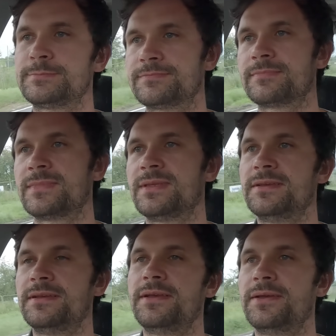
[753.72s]

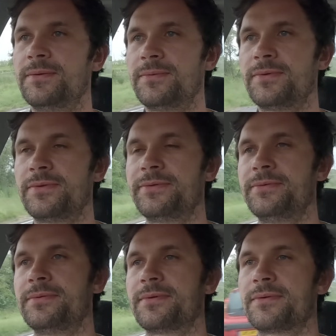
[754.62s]

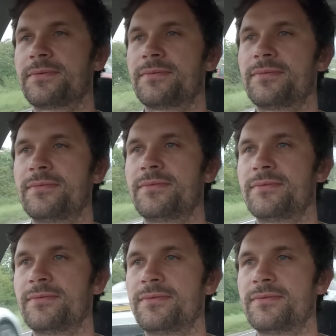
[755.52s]
No words are spoken by the person on screen.